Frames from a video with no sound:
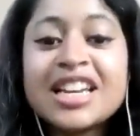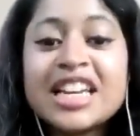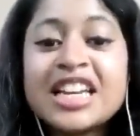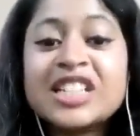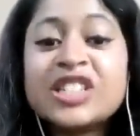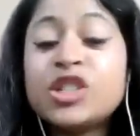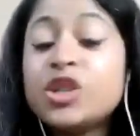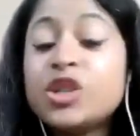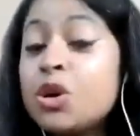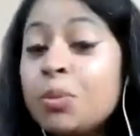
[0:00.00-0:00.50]

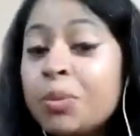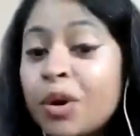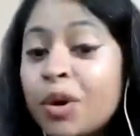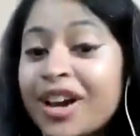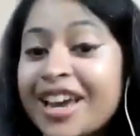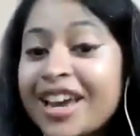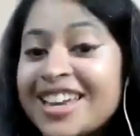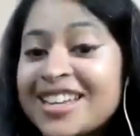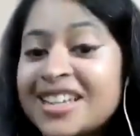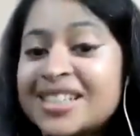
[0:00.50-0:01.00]
His new
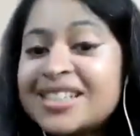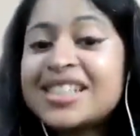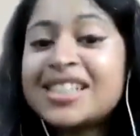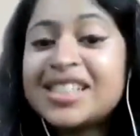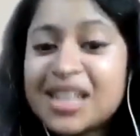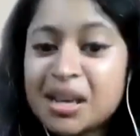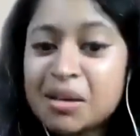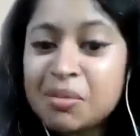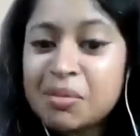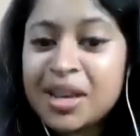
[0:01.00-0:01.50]
book is
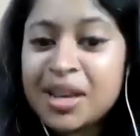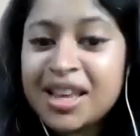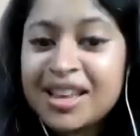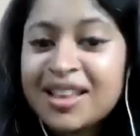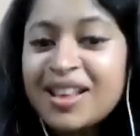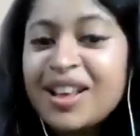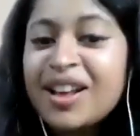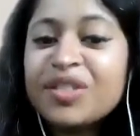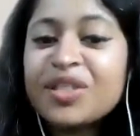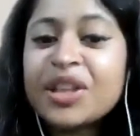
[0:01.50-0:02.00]
Dear
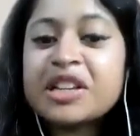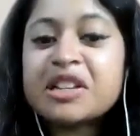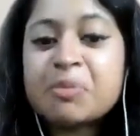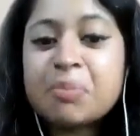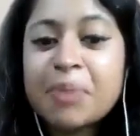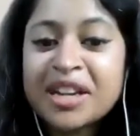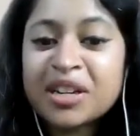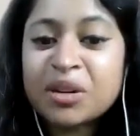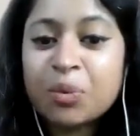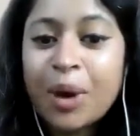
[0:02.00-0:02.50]
Me, There's a
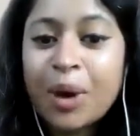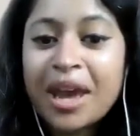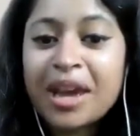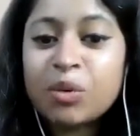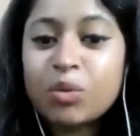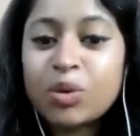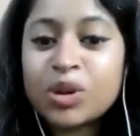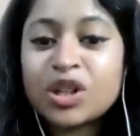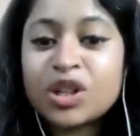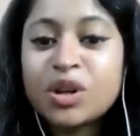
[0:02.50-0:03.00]
Better
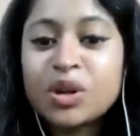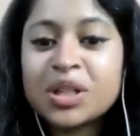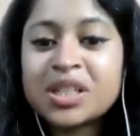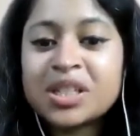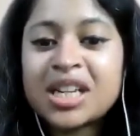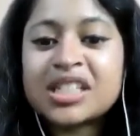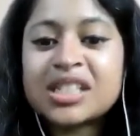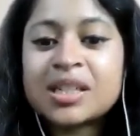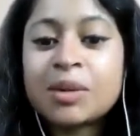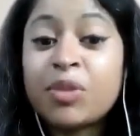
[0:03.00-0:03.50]
Way, which
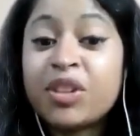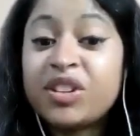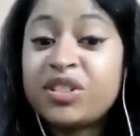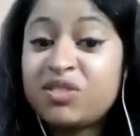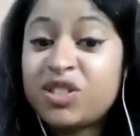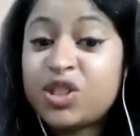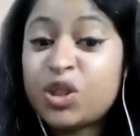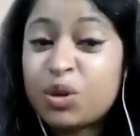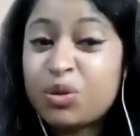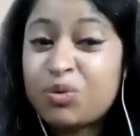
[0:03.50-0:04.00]
looks at some of the
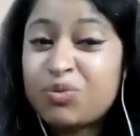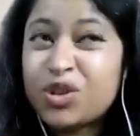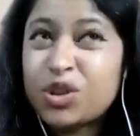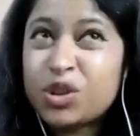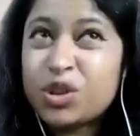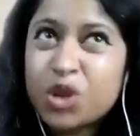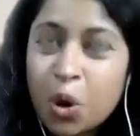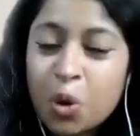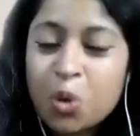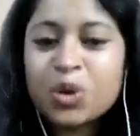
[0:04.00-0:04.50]
sort of
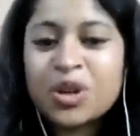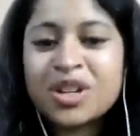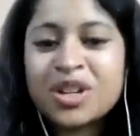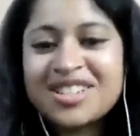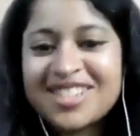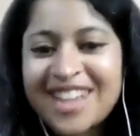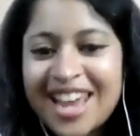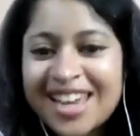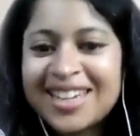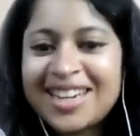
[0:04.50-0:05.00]

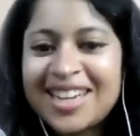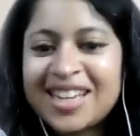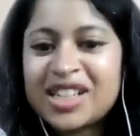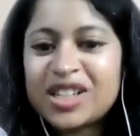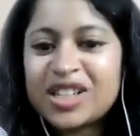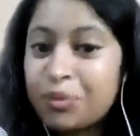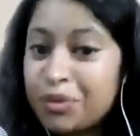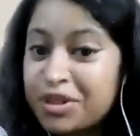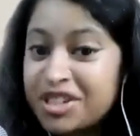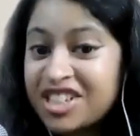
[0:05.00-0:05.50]
token
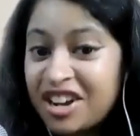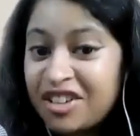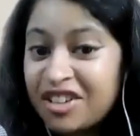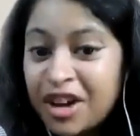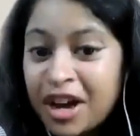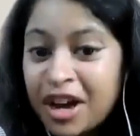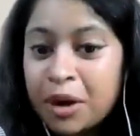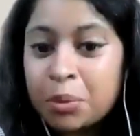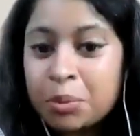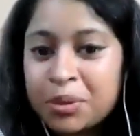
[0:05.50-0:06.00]
techniques from the
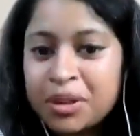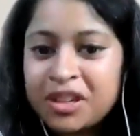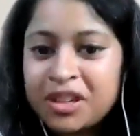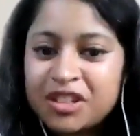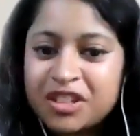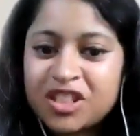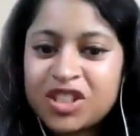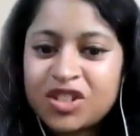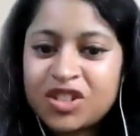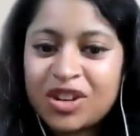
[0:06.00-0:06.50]
self-help
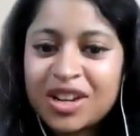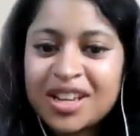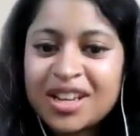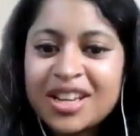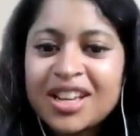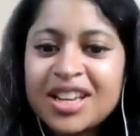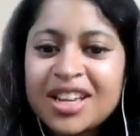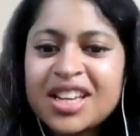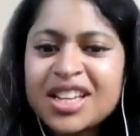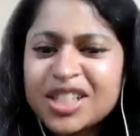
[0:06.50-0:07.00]
industry.
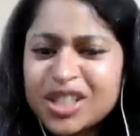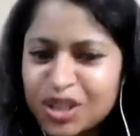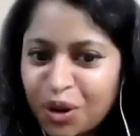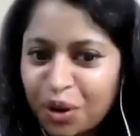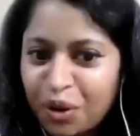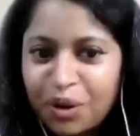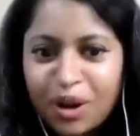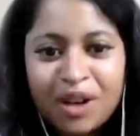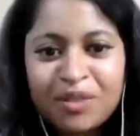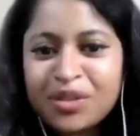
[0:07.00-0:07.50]

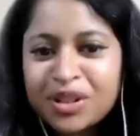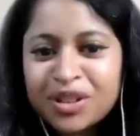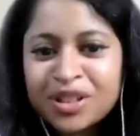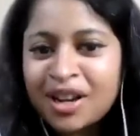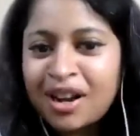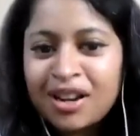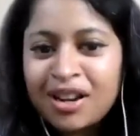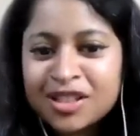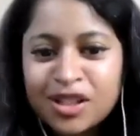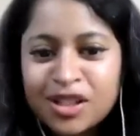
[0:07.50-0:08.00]
So I've got
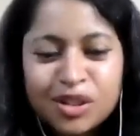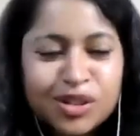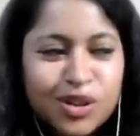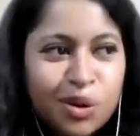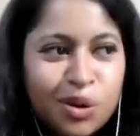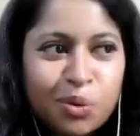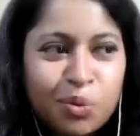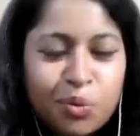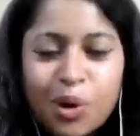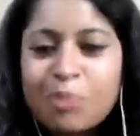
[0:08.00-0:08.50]
to ask you,
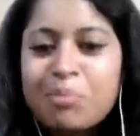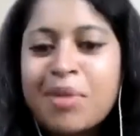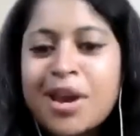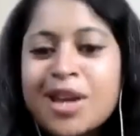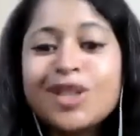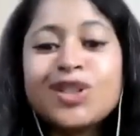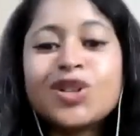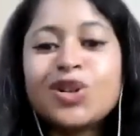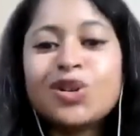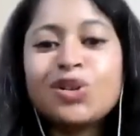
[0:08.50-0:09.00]
so what
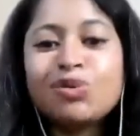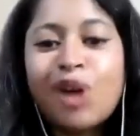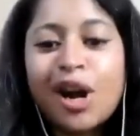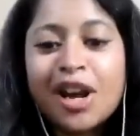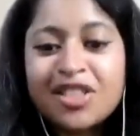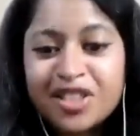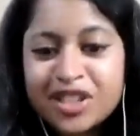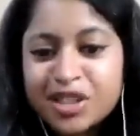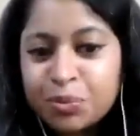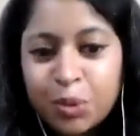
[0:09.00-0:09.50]
made you
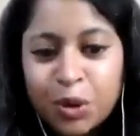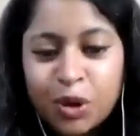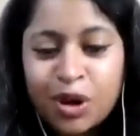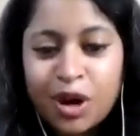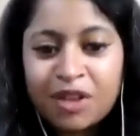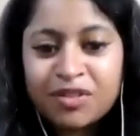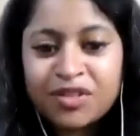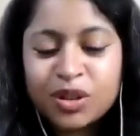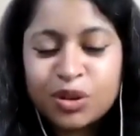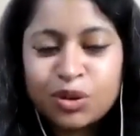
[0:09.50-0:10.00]
write this book
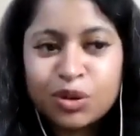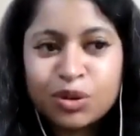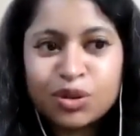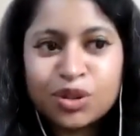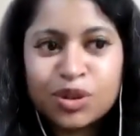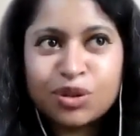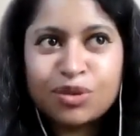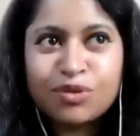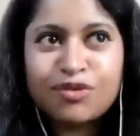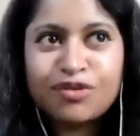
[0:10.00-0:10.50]
after your
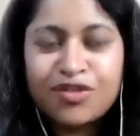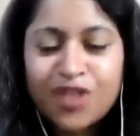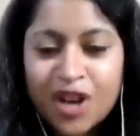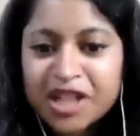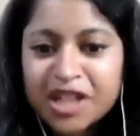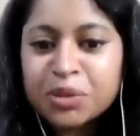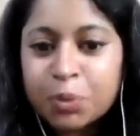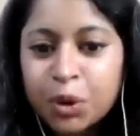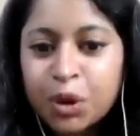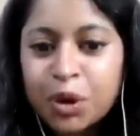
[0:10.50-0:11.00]
sort of
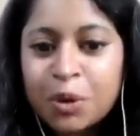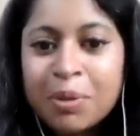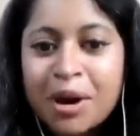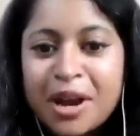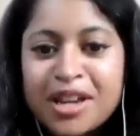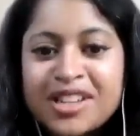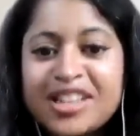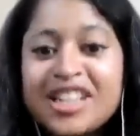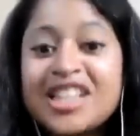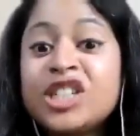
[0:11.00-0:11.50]
first book,
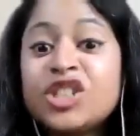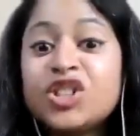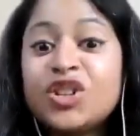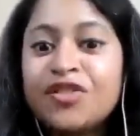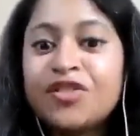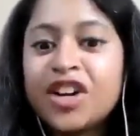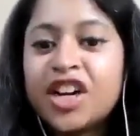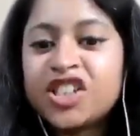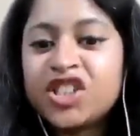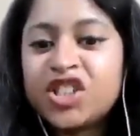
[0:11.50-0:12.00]
My
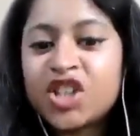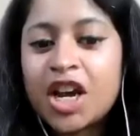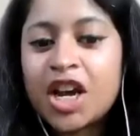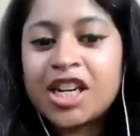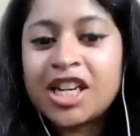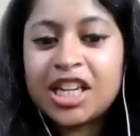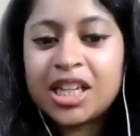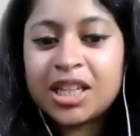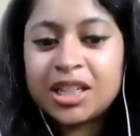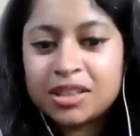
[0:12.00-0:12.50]
Introvert
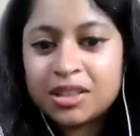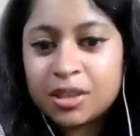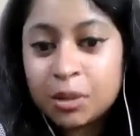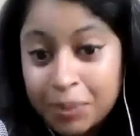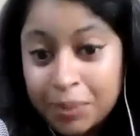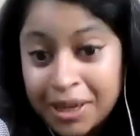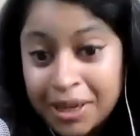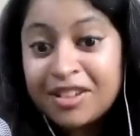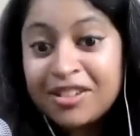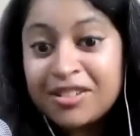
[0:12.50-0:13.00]
Journey to
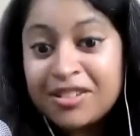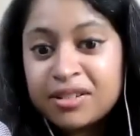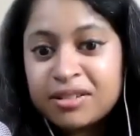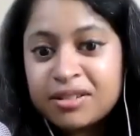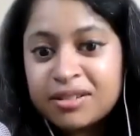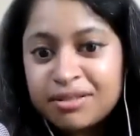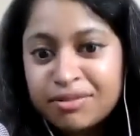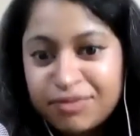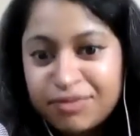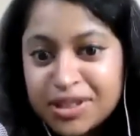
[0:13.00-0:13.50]
Being
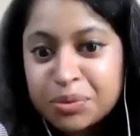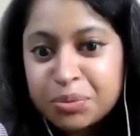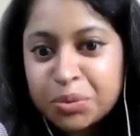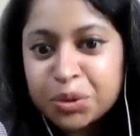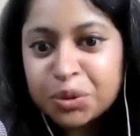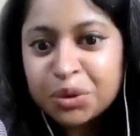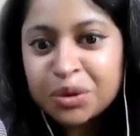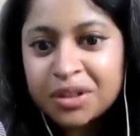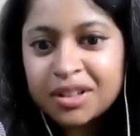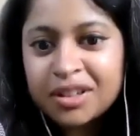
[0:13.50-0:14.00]

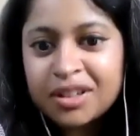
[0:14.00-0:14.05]
Visible?